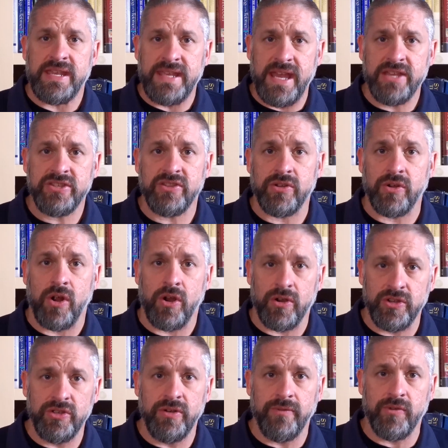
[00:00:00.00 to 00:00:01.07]
yes, there
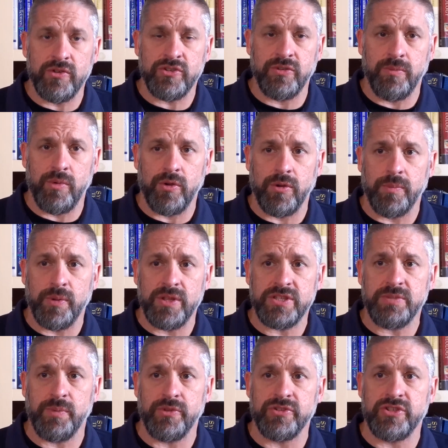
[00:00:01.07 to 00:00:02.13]
are universal moral
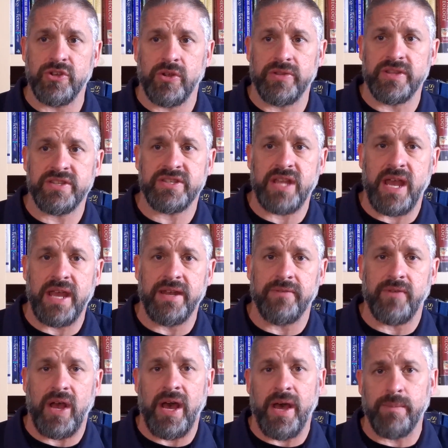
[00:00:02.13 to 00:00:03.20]
principles, you're on the side
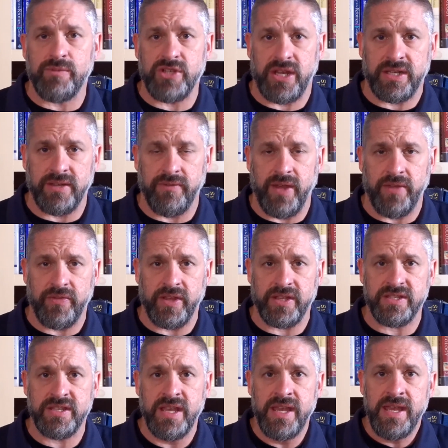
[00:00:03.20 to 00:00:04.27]
of objective
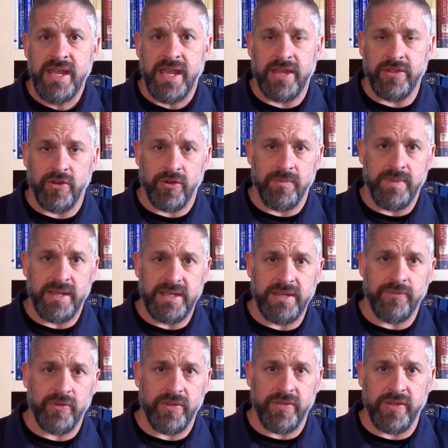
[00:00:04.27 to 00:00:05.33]
ethics, and there are many
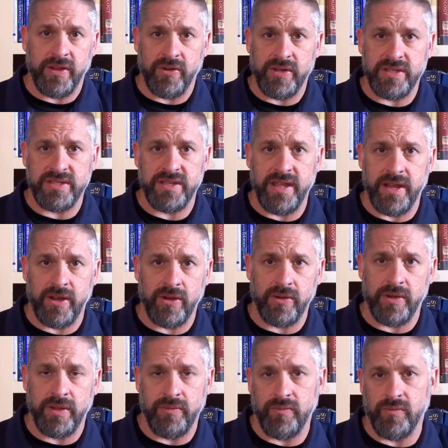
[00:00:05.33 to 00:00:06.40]
different theories
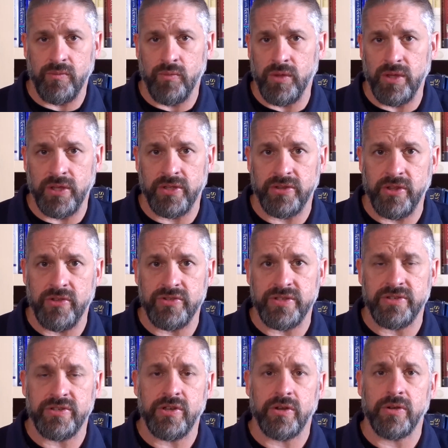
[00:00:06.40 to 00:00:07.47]
there, and we'll look at those
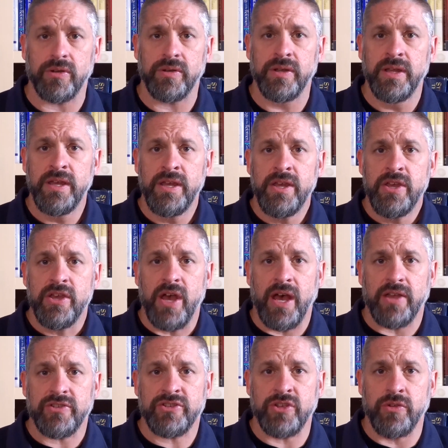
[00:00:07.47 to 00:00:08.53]
in turn.
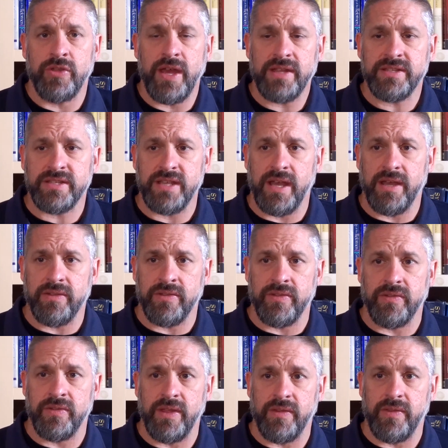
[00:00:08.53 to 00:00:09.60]
So that's
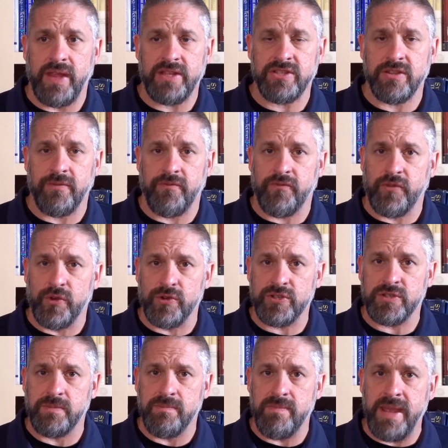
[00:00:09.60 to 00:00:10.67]
the
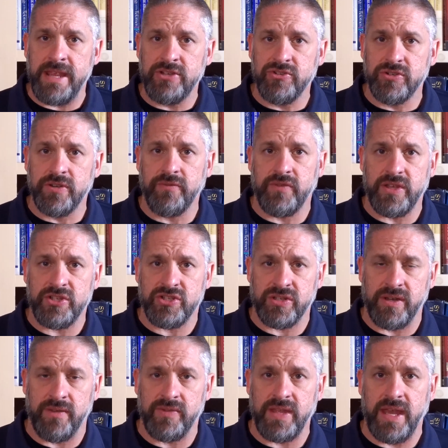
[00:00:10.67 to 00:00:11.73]
first major
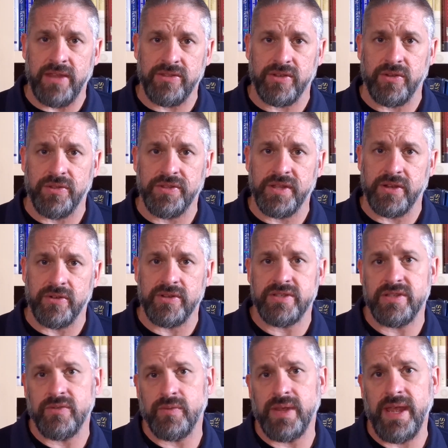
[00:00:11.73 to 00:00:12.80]
division of the ethical
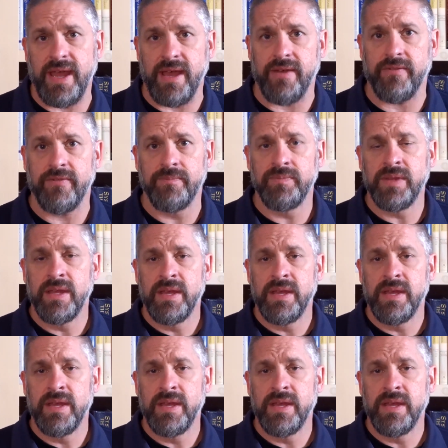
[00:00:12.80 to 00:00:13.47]
theories that we have.